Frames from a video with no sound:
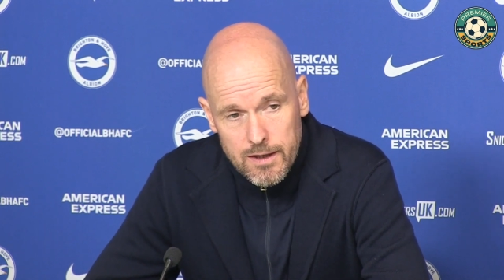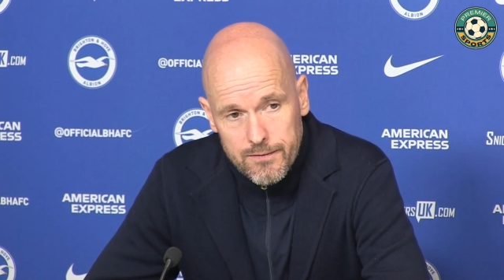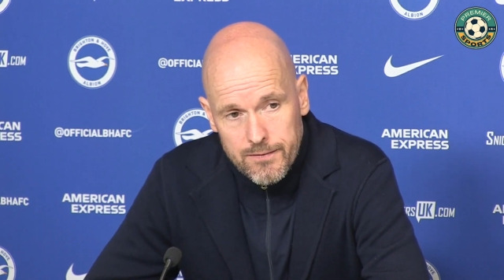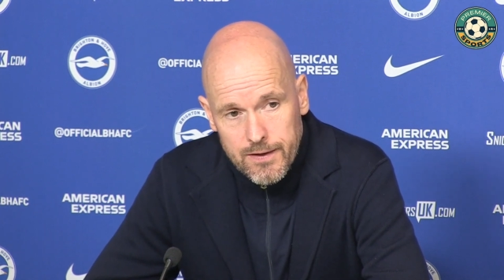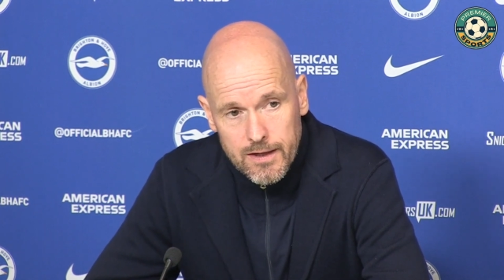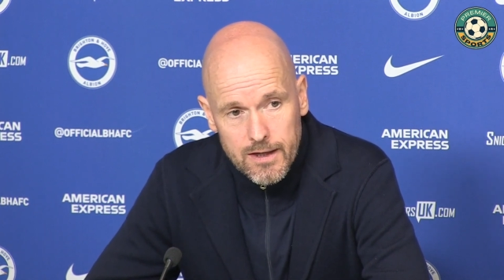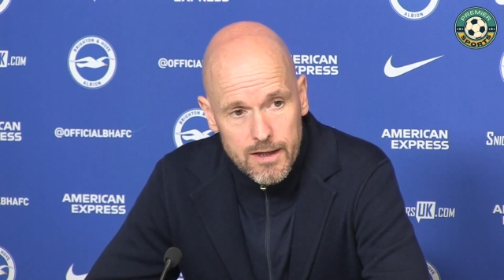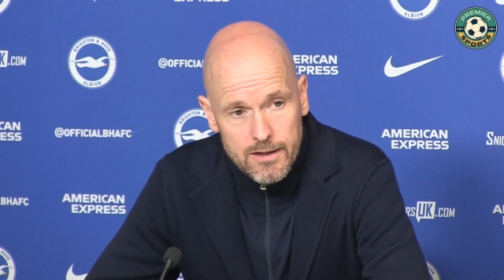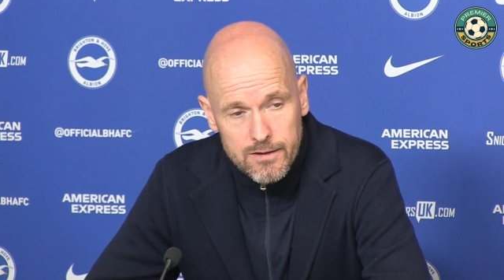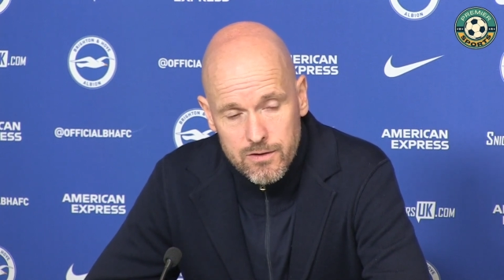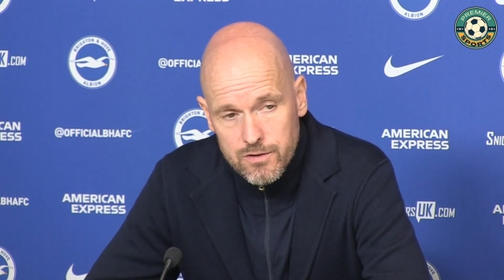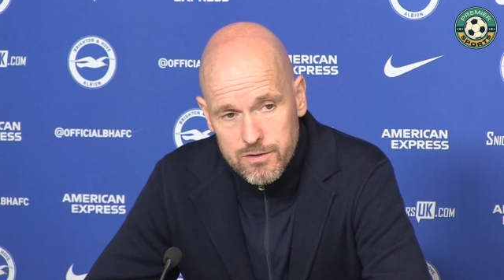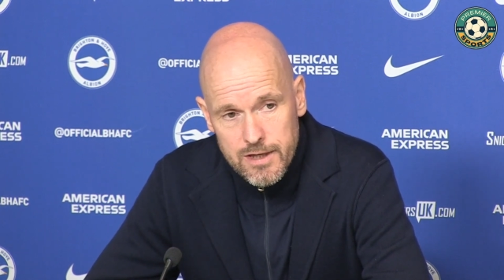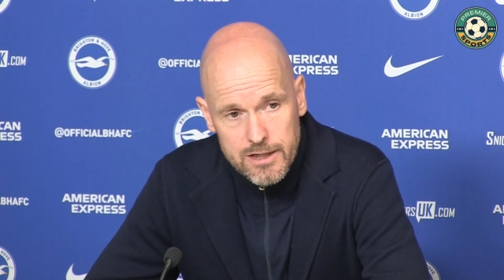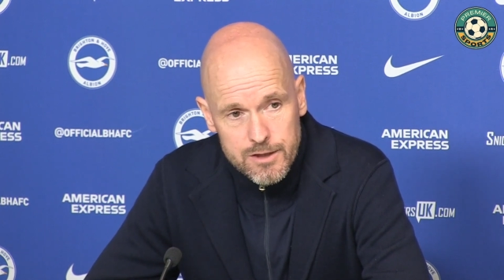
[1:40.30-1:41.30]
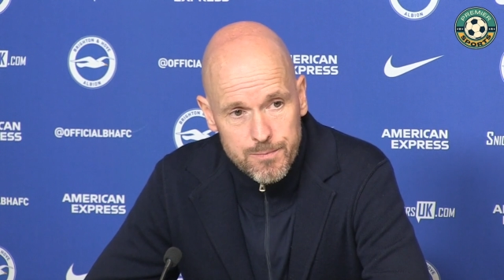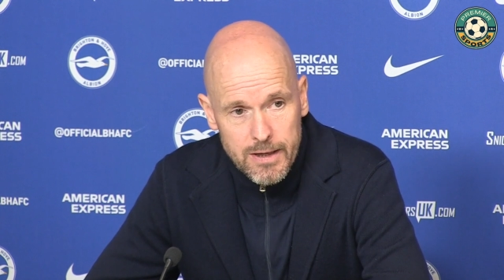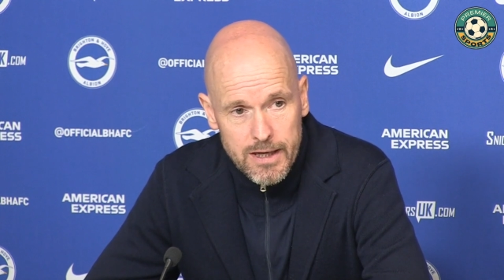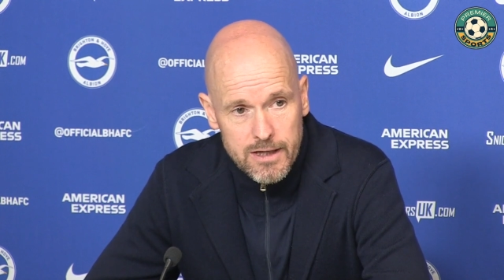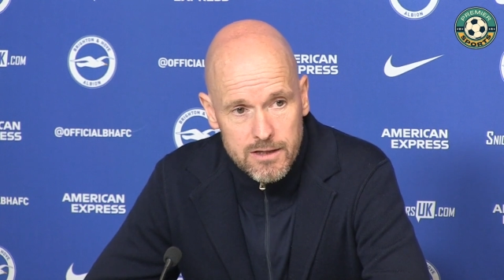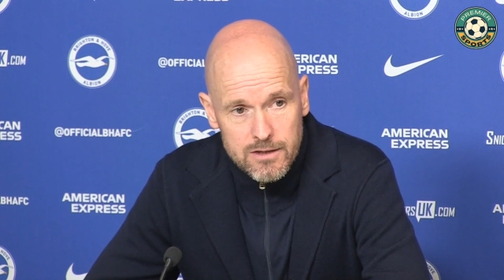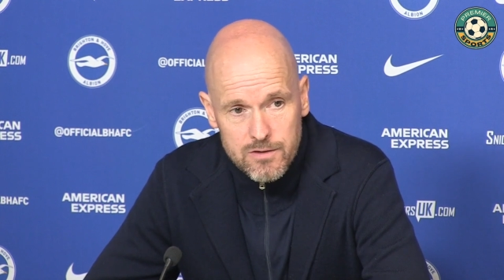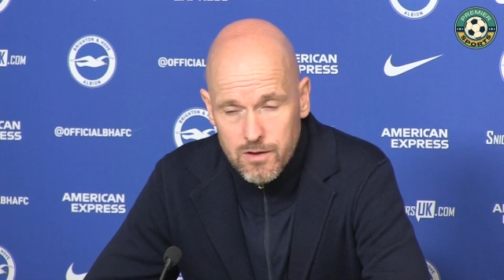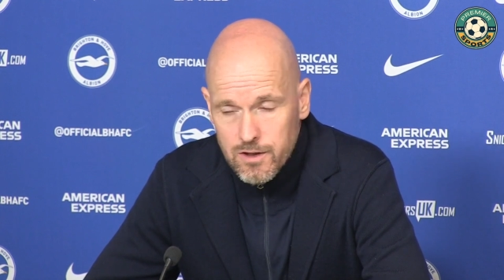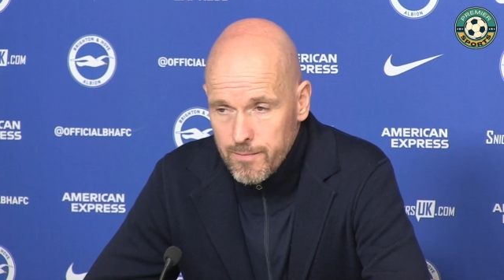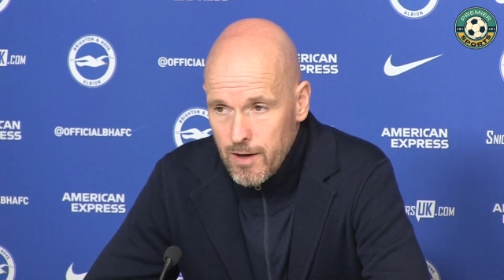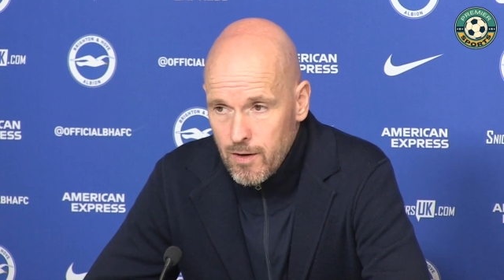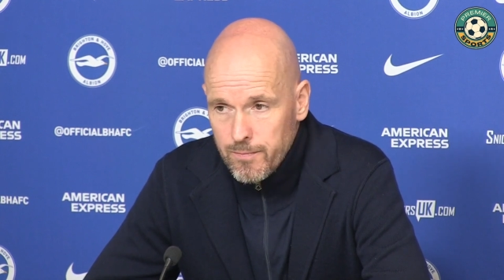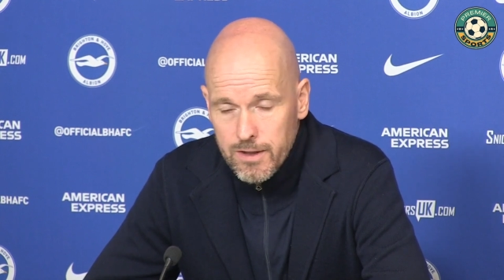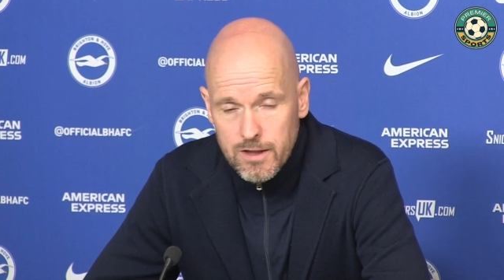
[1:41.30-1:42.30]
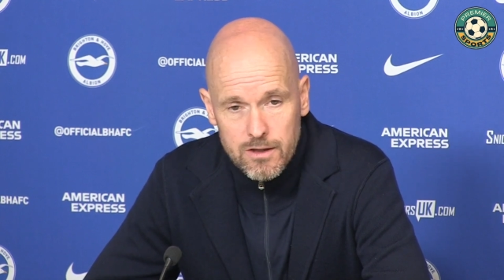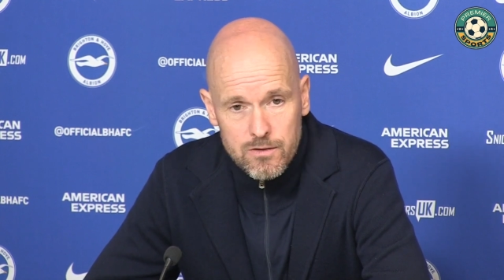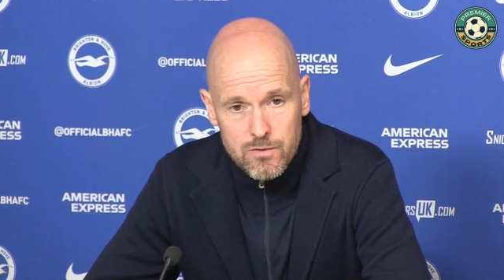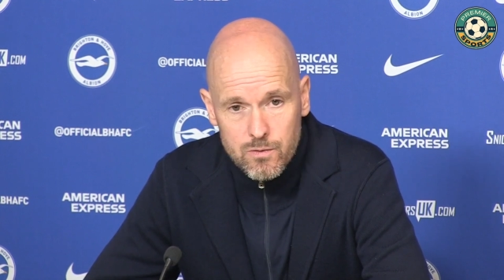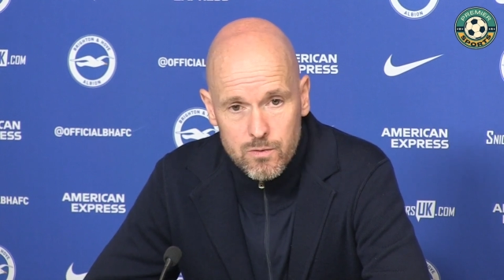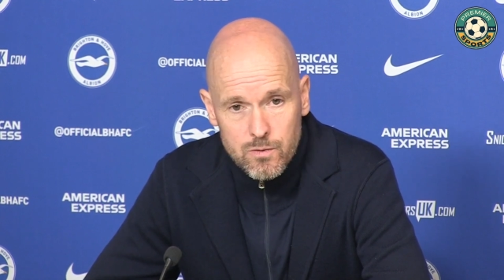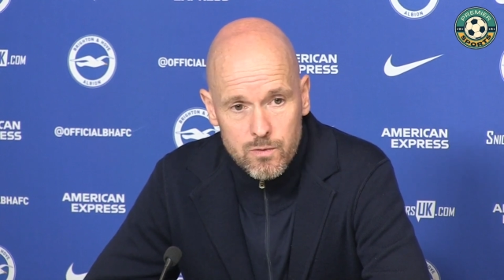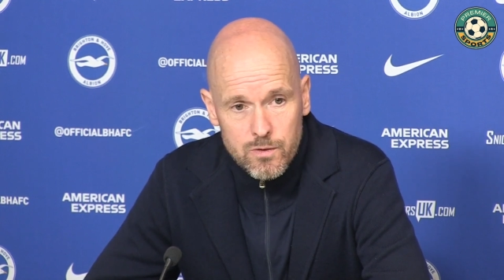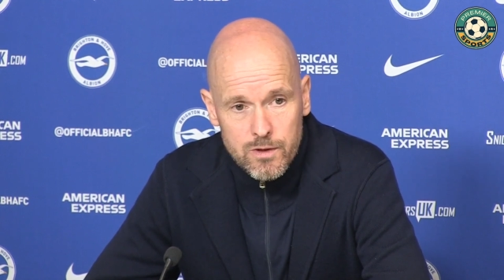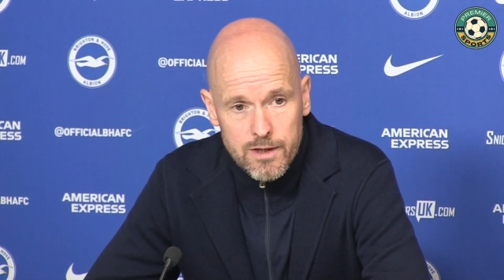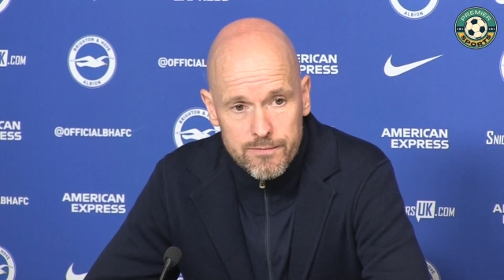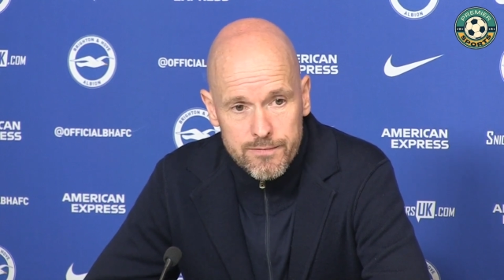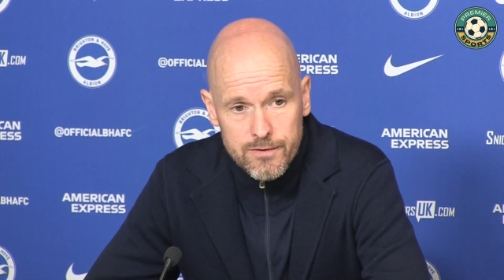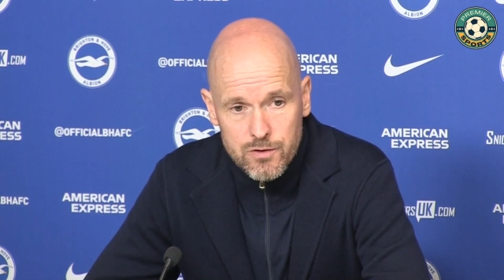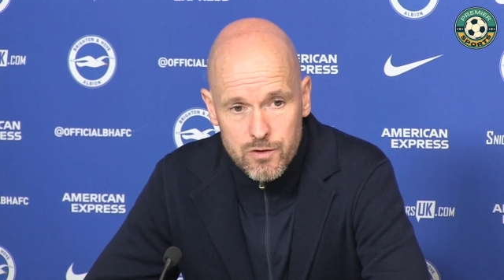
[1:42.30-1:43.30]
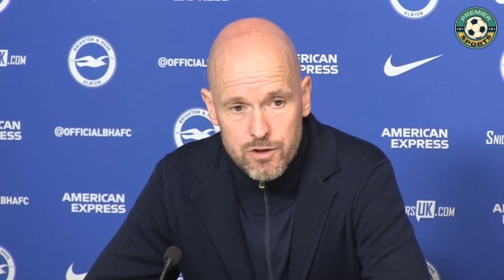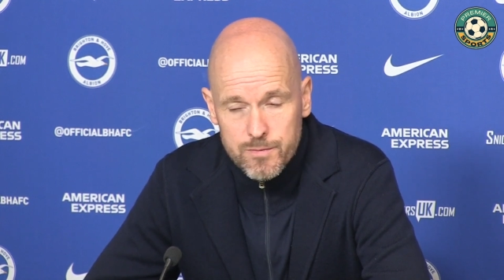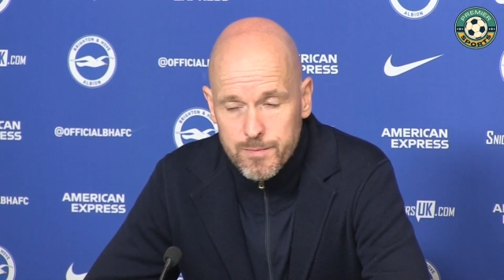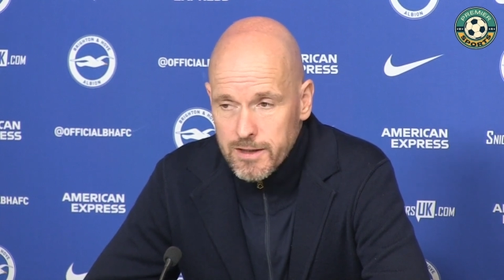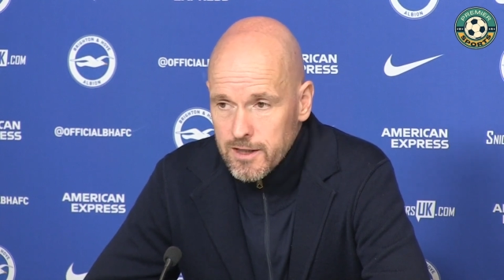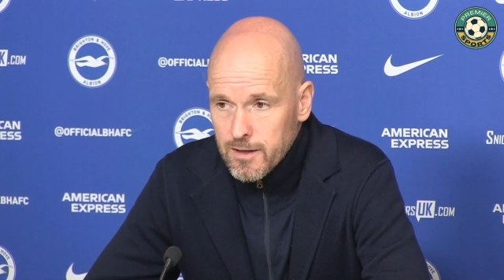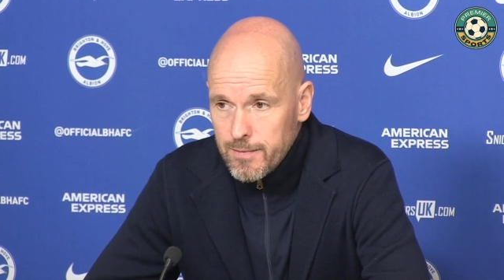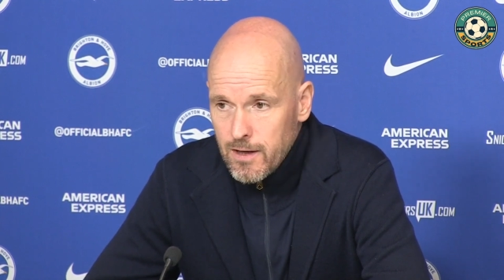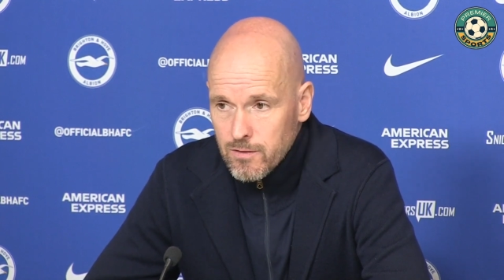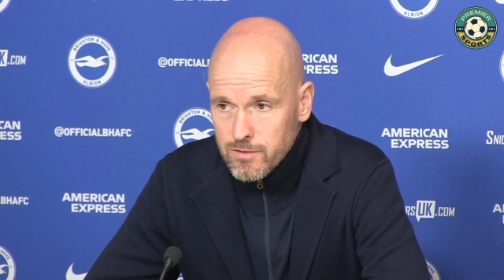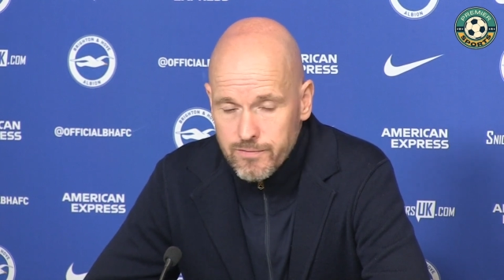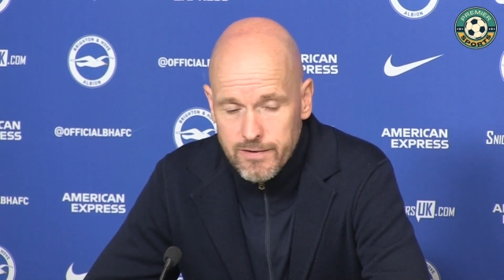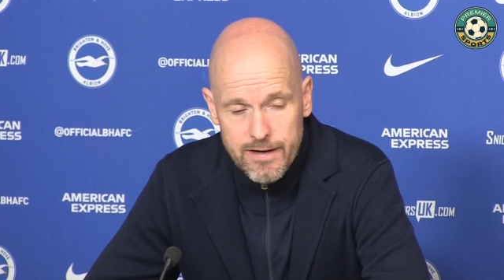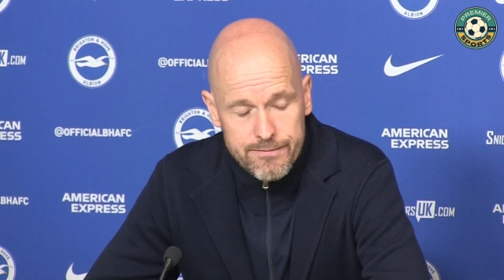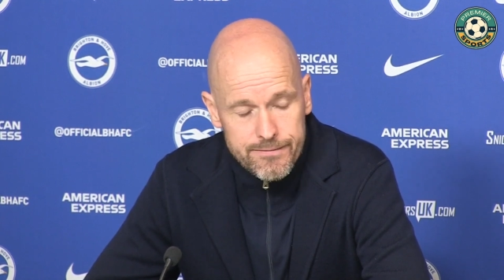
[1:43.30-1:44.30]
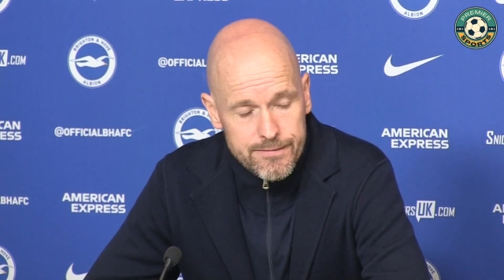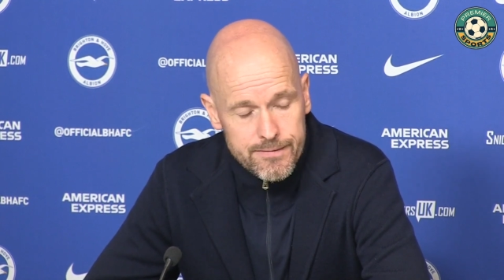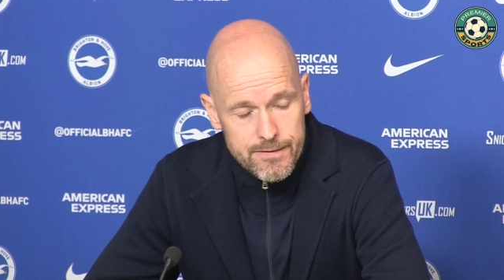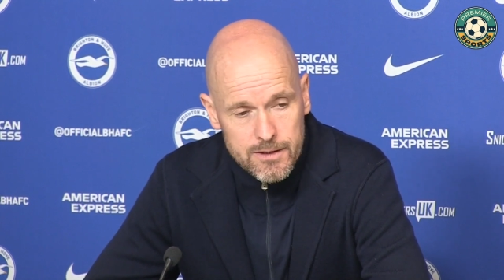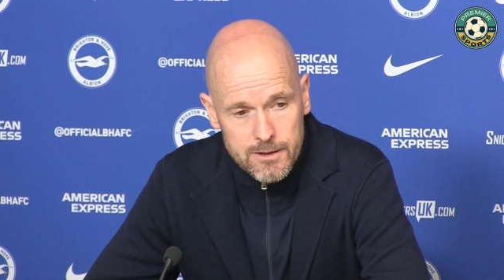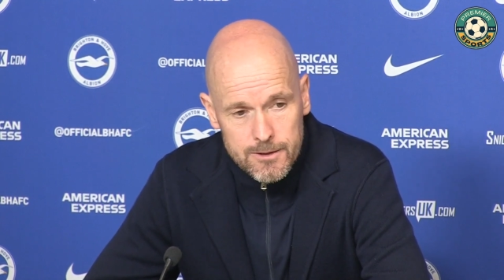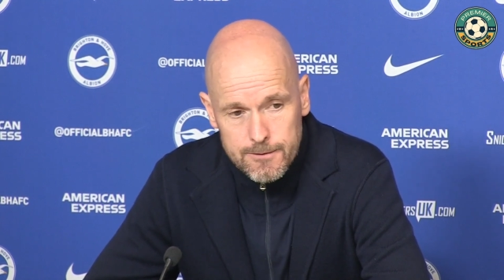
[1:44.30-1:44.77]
I think I just explained, it's not about me to give a judgment about the ref.